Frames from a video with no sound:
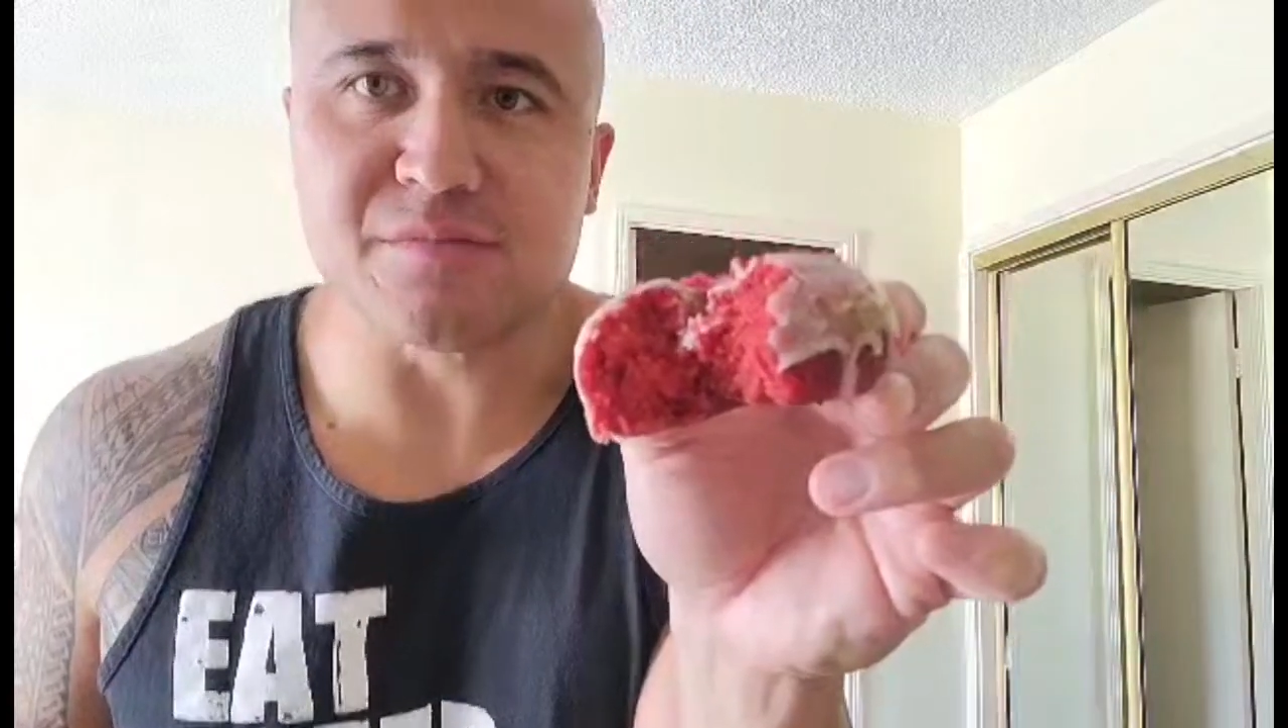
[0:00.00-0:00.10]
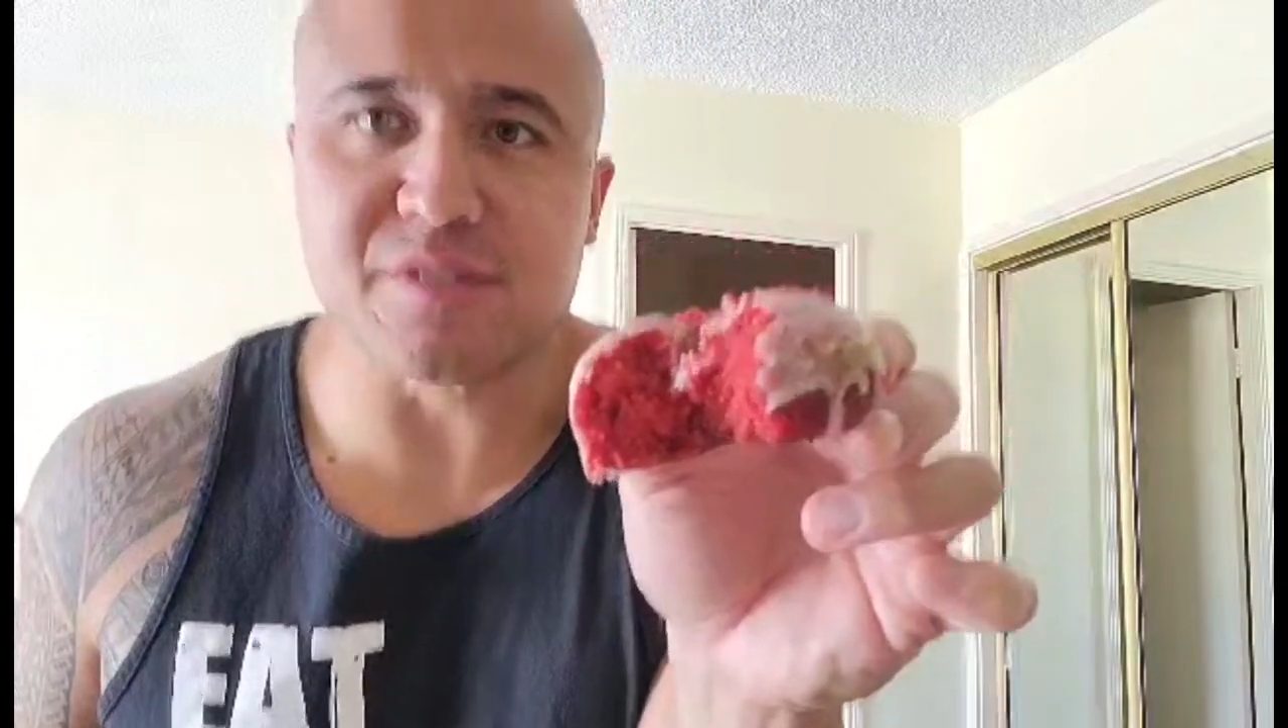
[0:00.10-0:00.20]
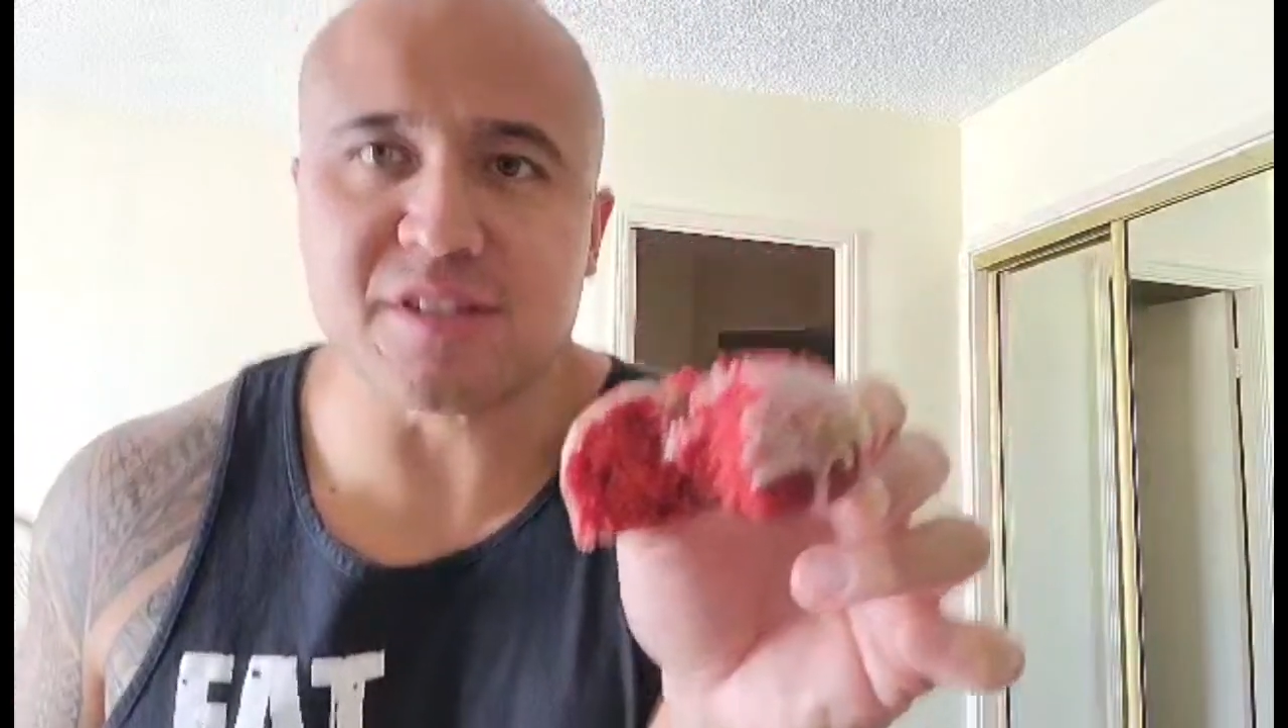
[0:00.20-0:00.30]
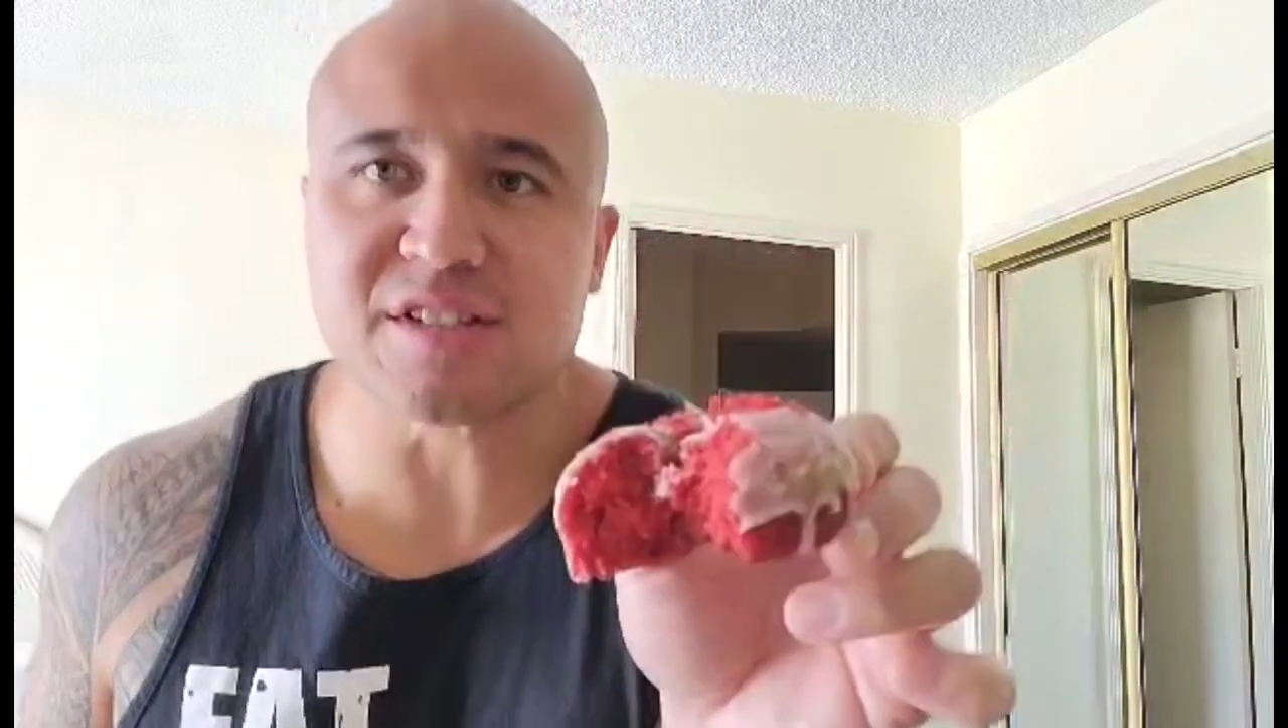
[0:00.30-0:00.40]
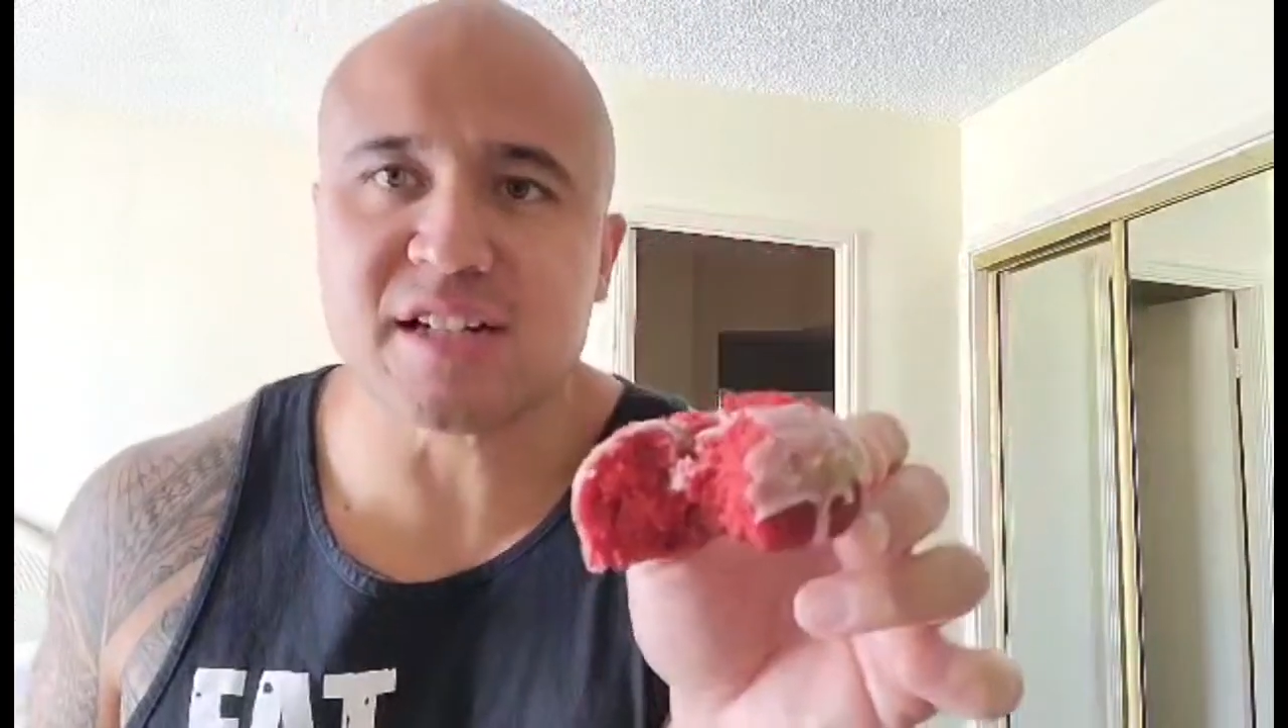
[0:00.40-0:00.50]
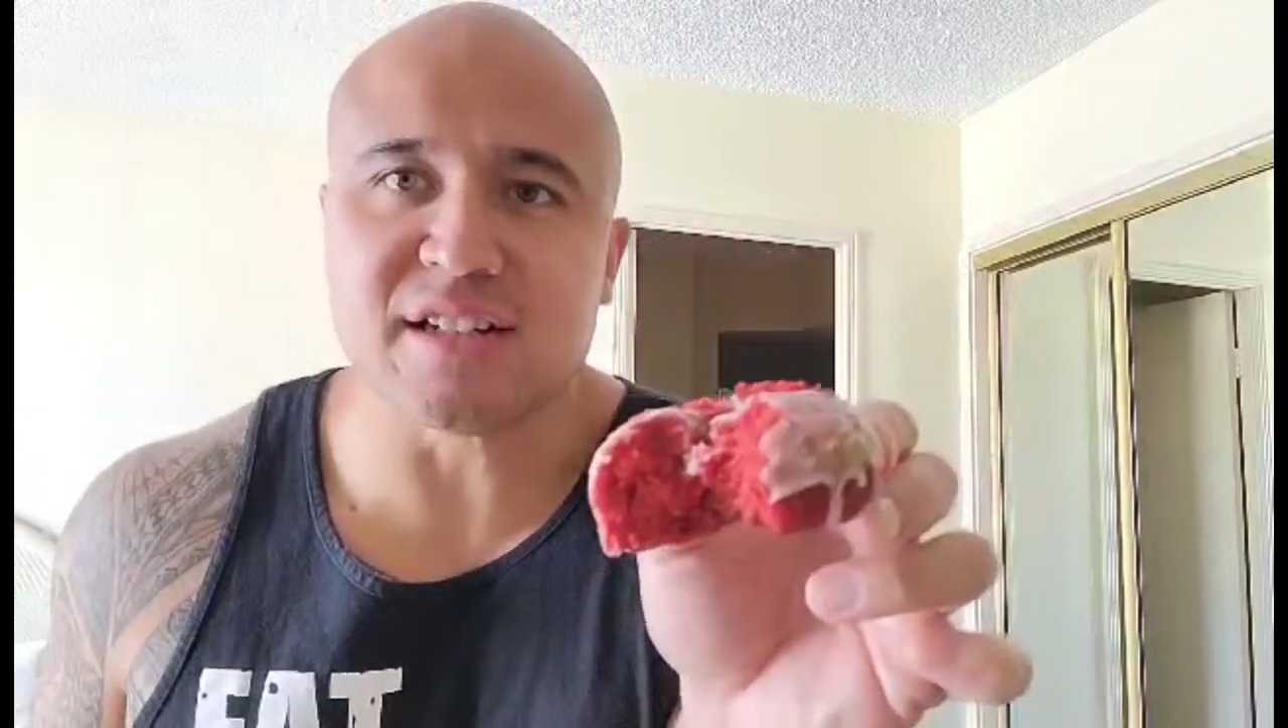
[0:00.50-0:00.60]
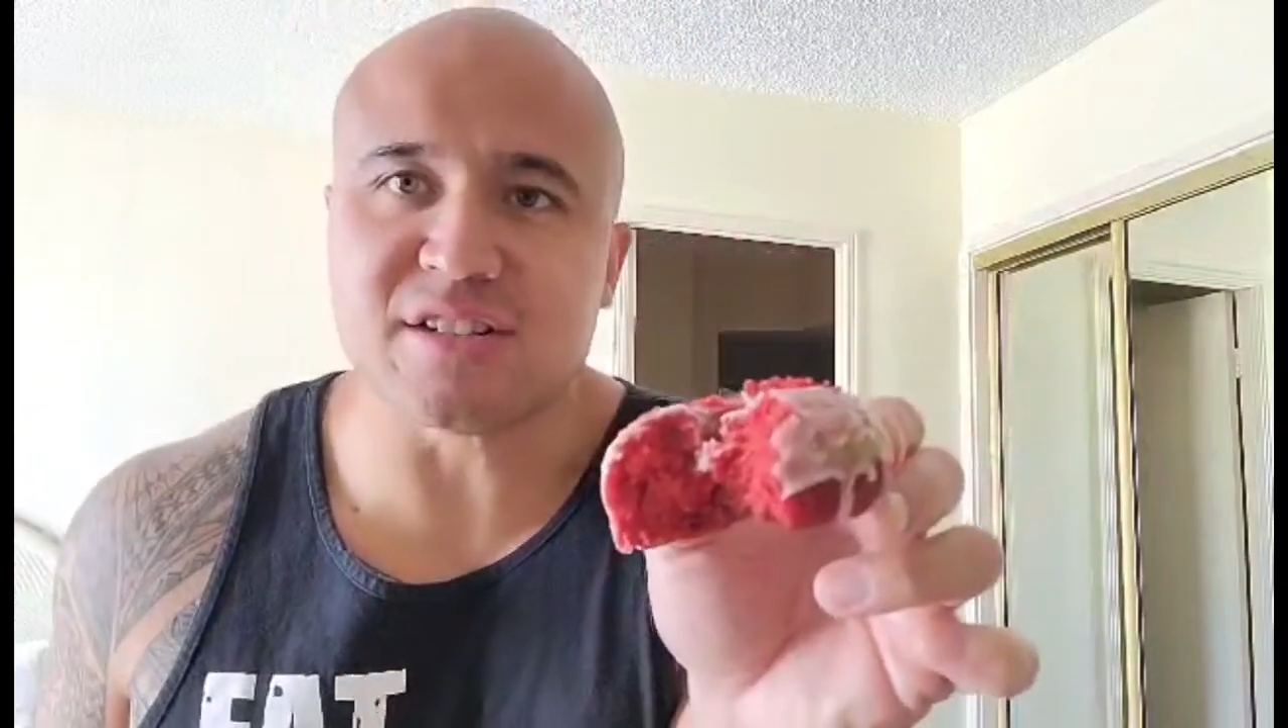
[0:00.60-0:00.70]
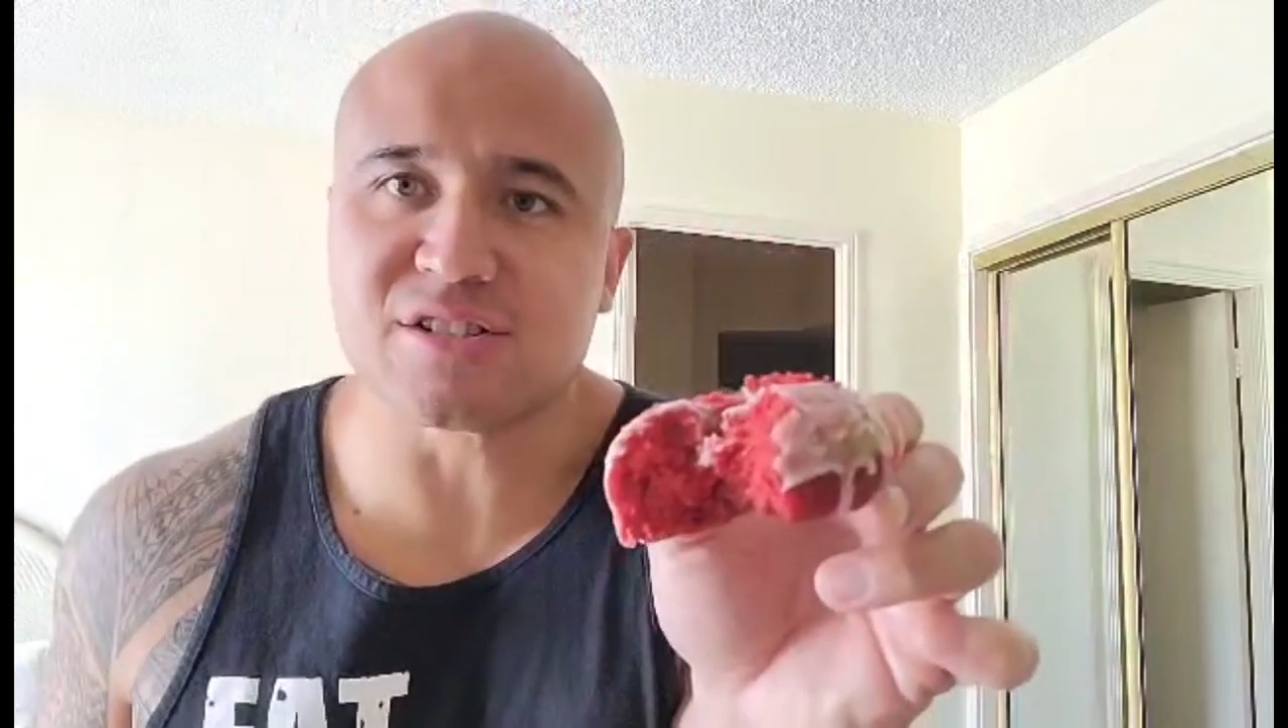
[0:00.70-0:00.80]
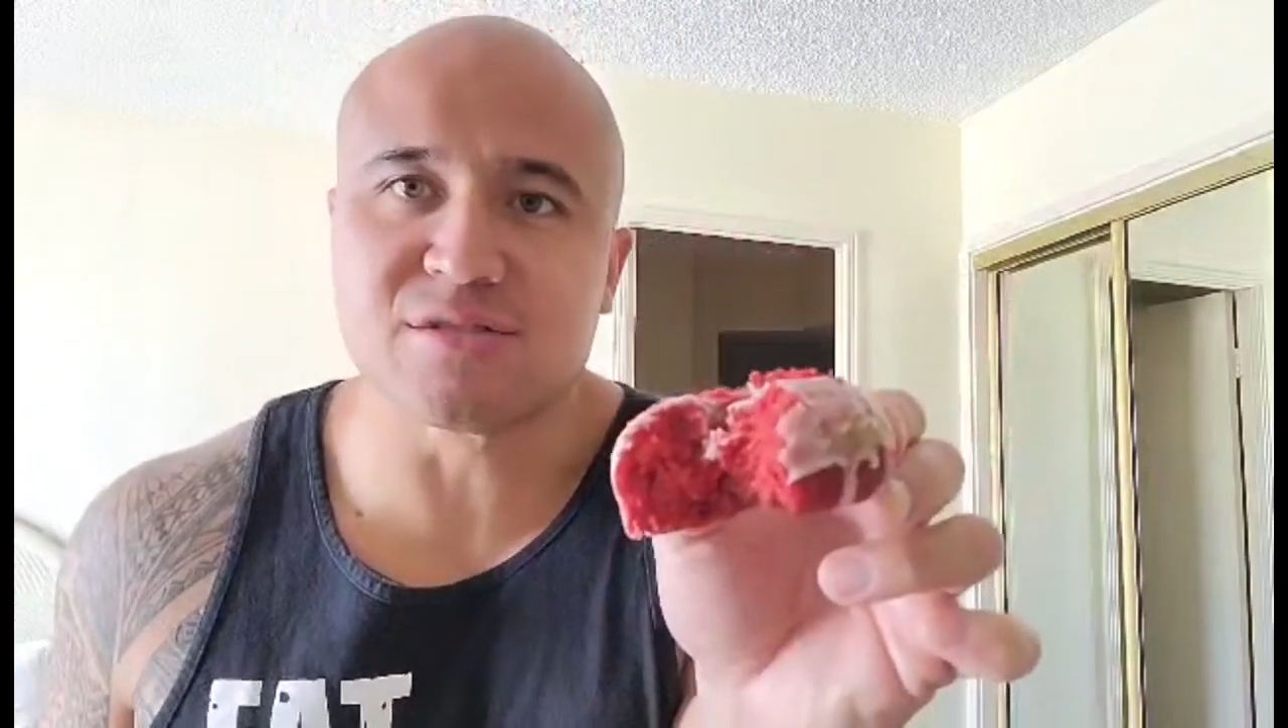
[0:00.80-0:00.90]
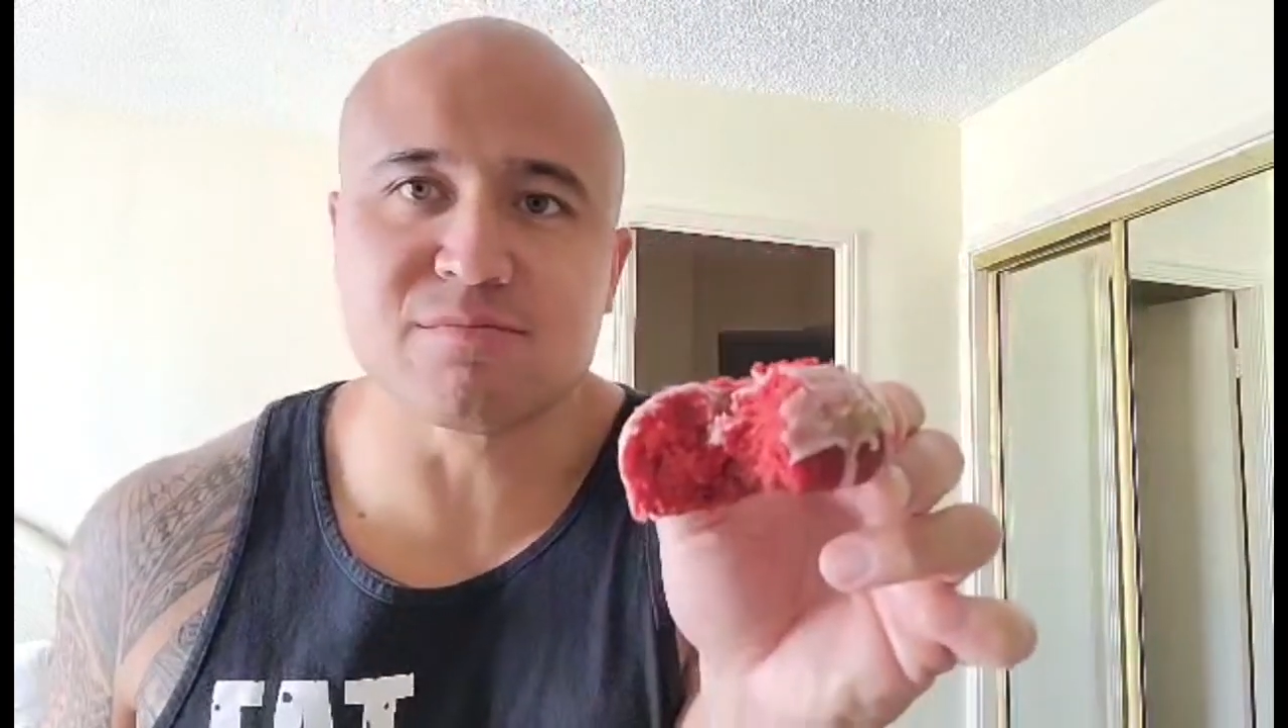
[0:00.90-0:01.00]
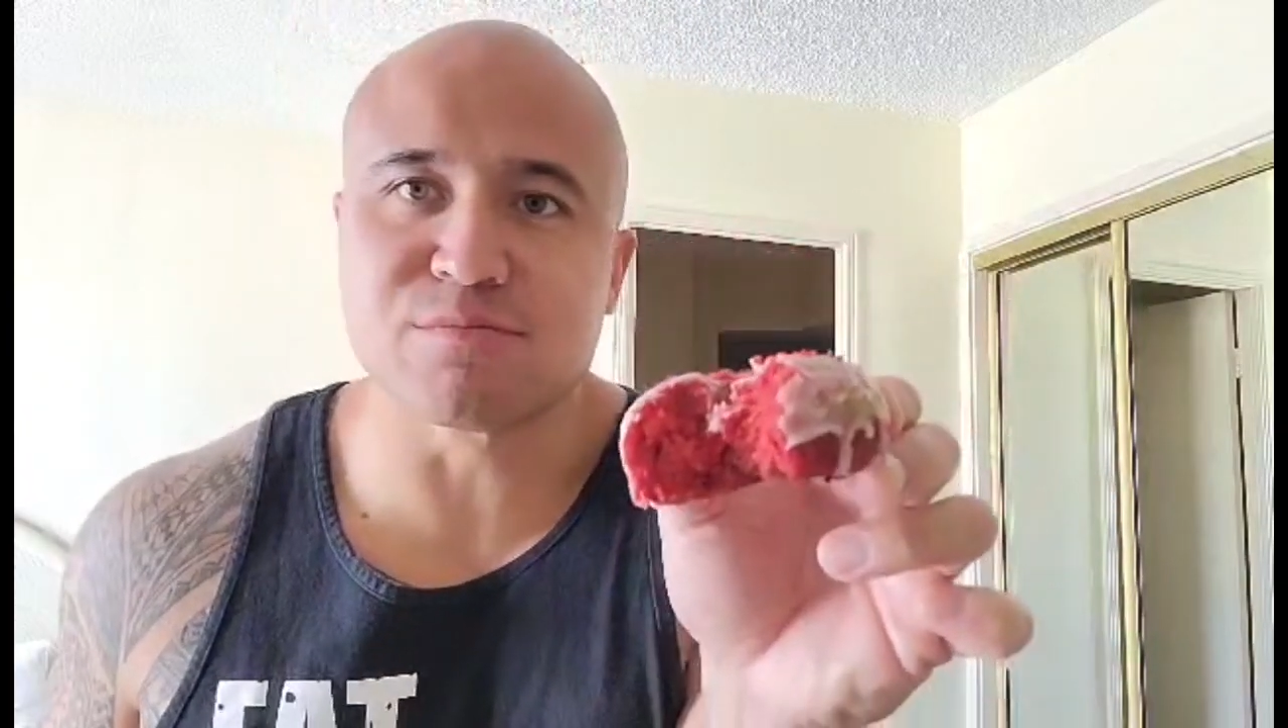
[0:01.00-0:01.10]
the inside is